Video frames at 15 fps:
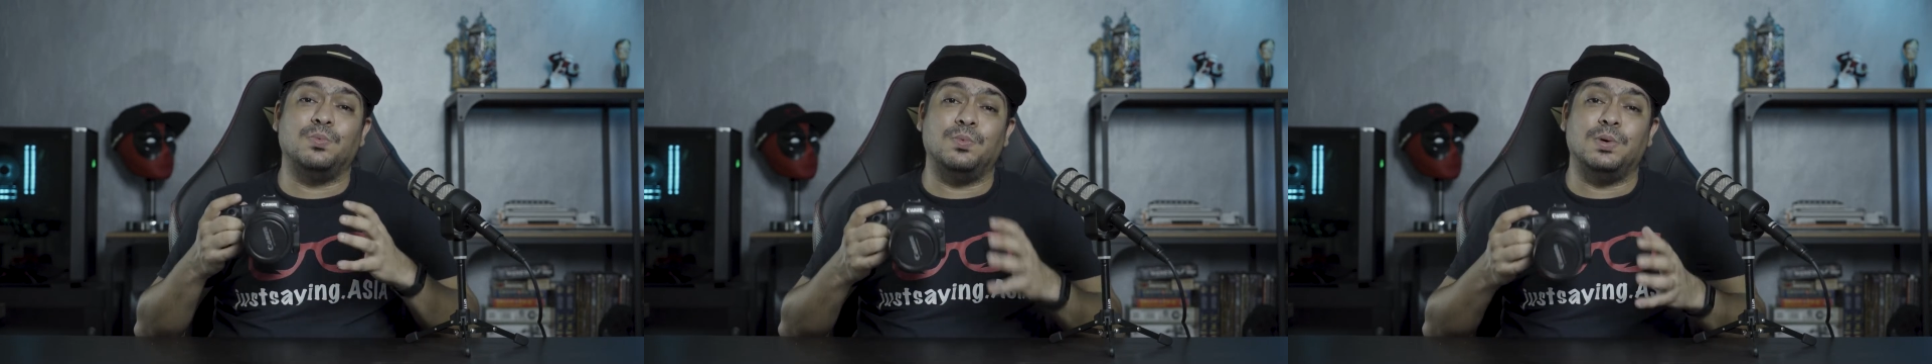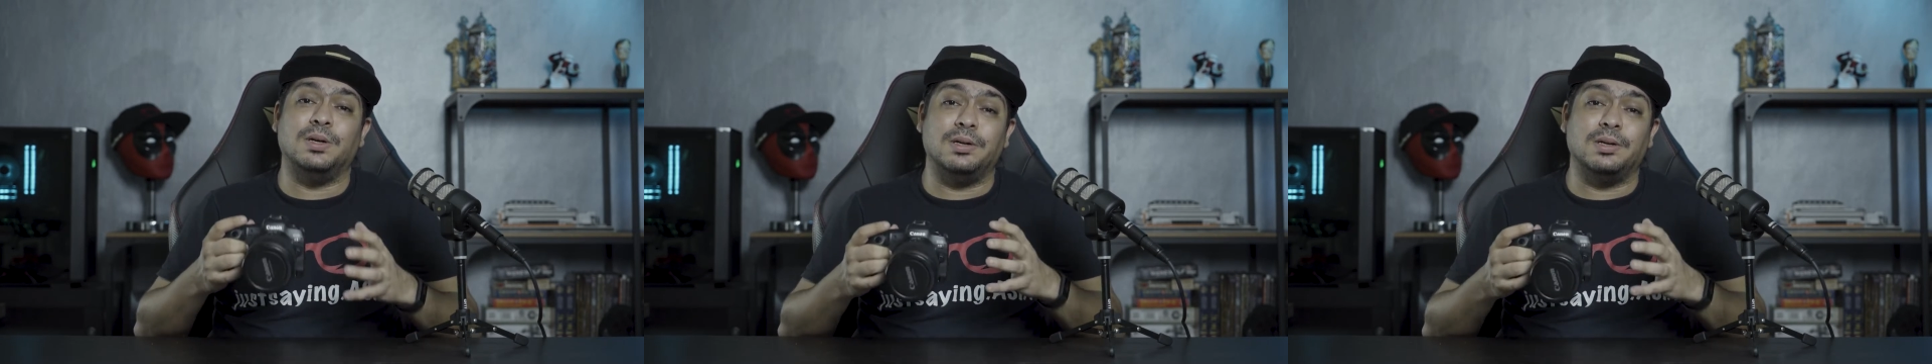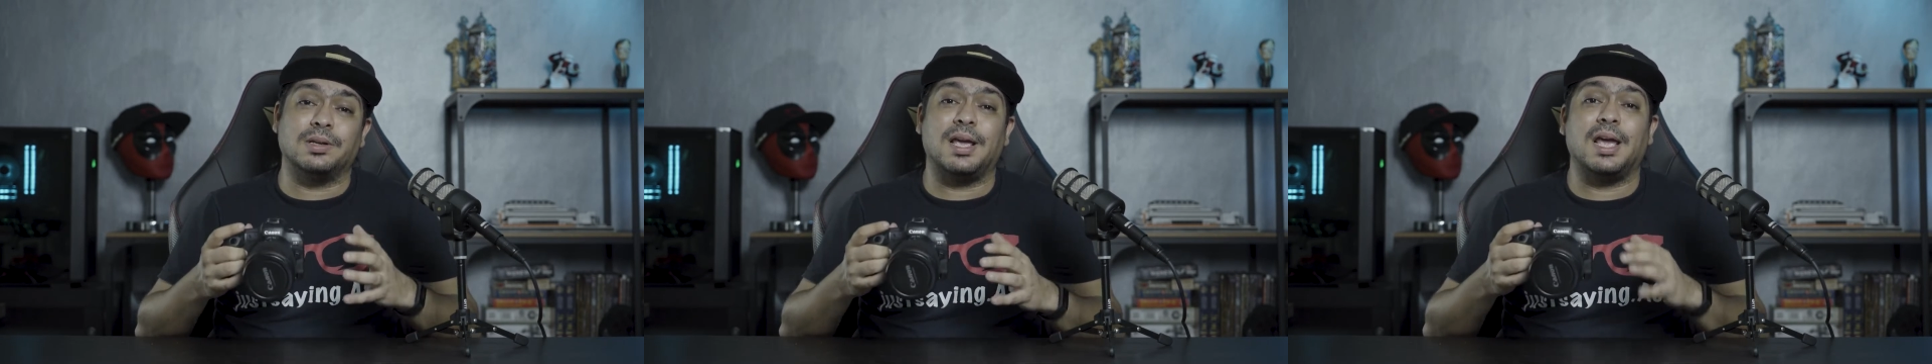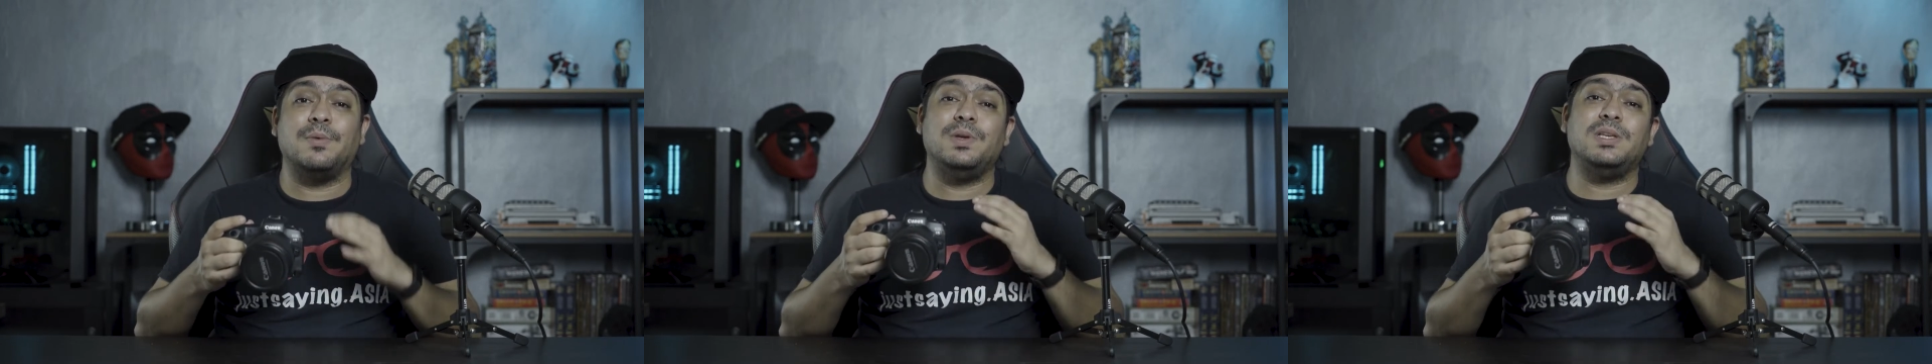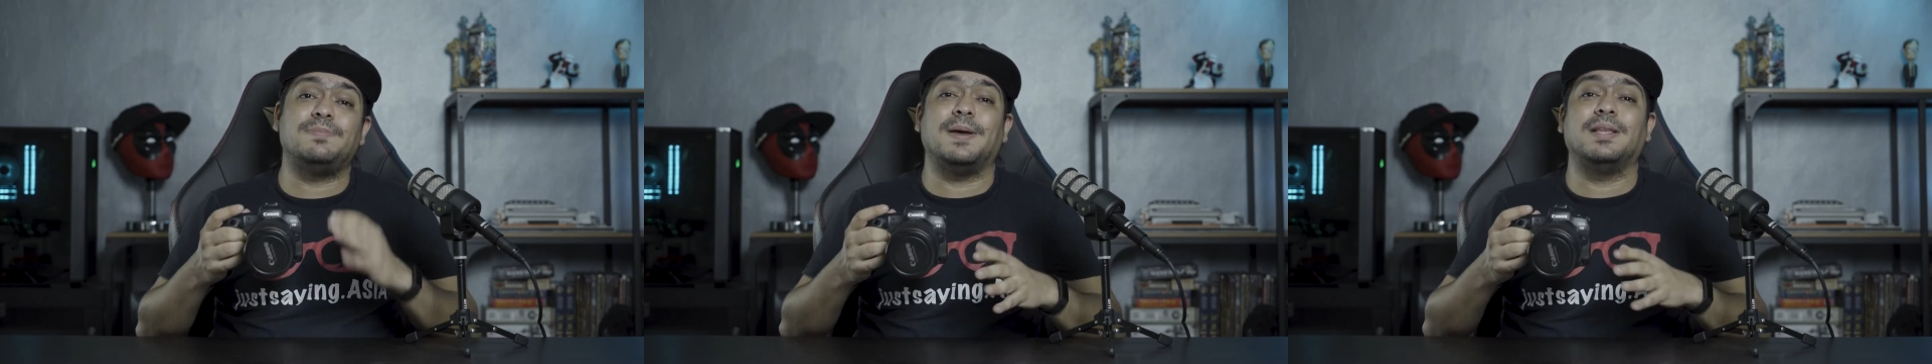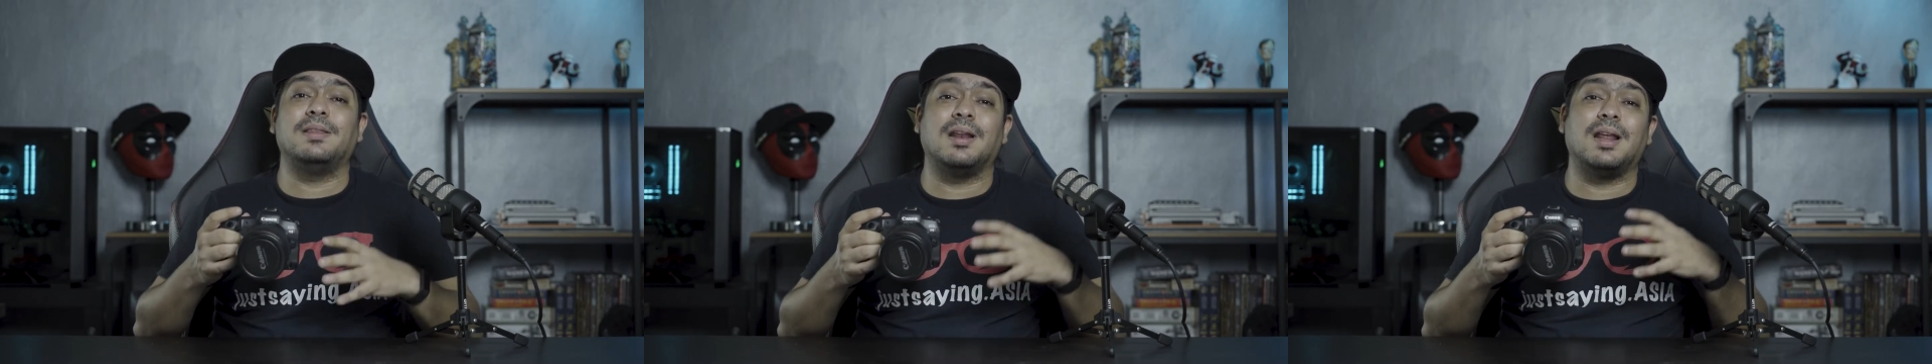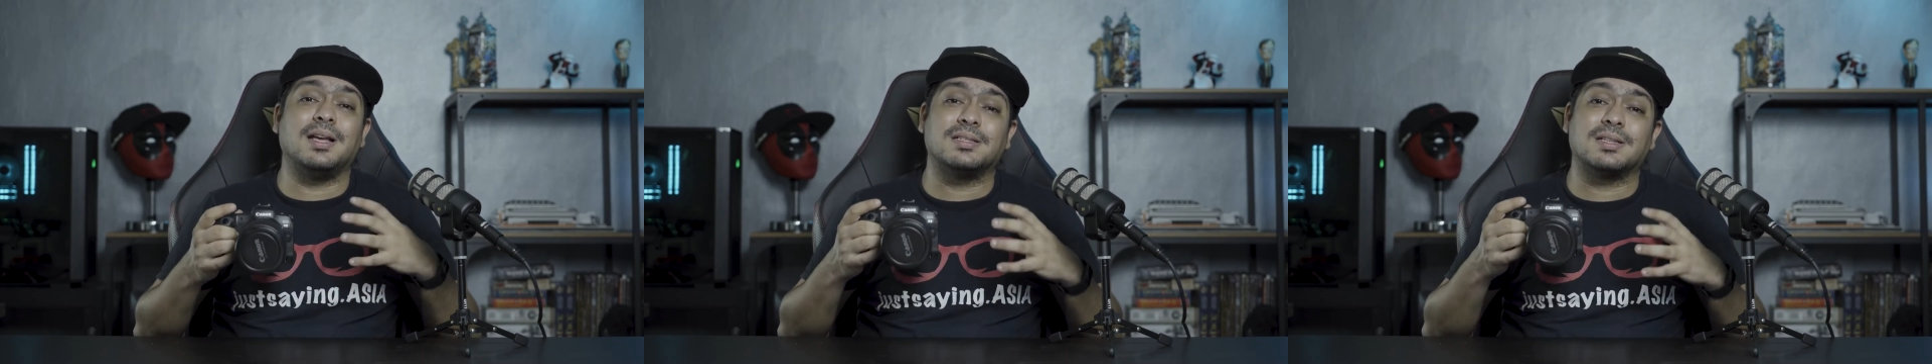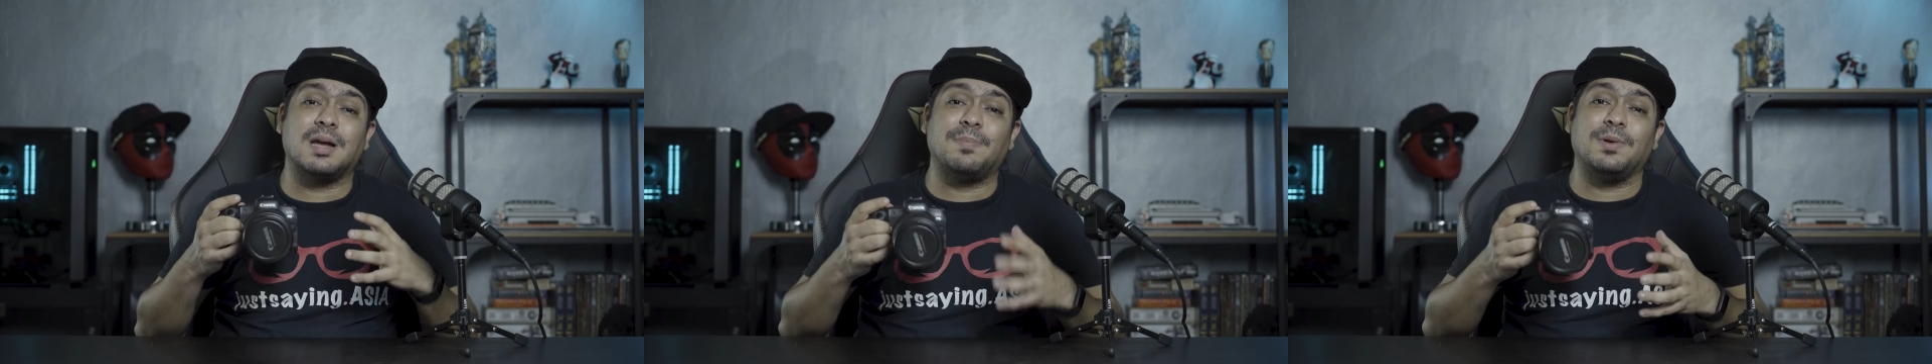world. And we spent the
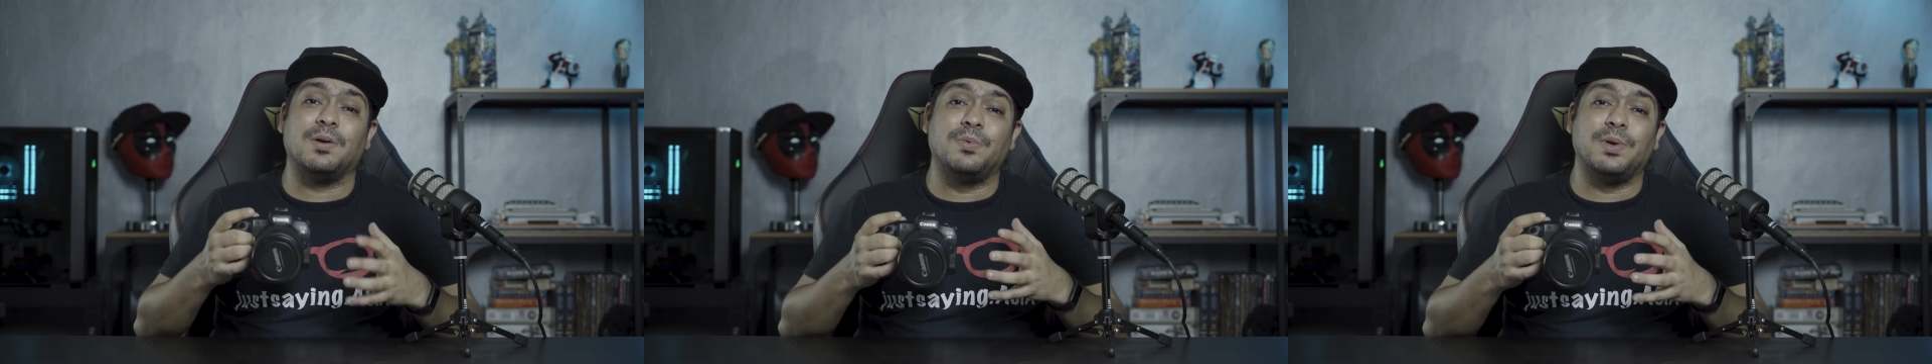last couple of